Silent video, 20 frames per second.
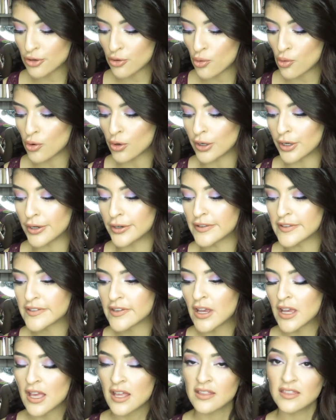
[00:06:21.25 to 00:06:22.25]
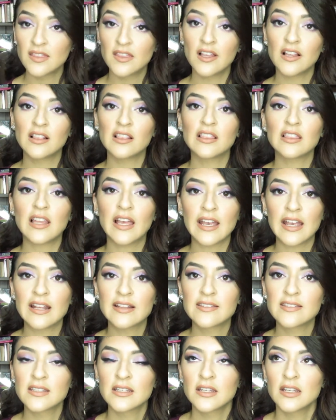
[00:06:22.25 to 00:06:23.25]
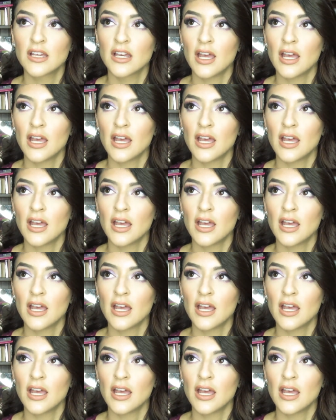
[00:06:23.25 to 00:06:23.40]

towards the light